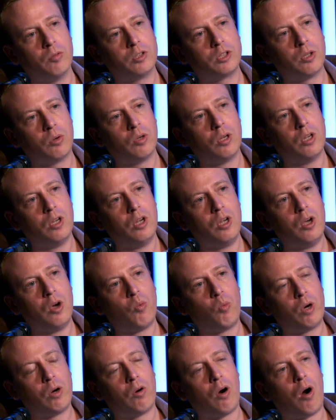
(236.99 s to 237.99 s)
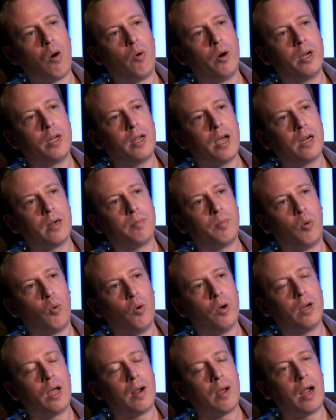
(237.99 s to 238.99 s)
So we are already at a
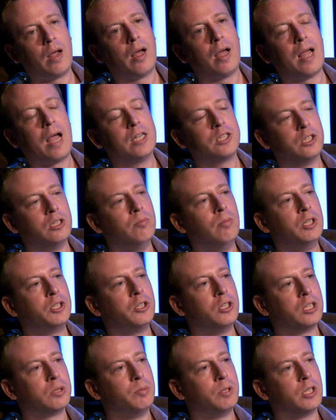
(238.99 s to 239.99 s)
point, I hasten to mention this because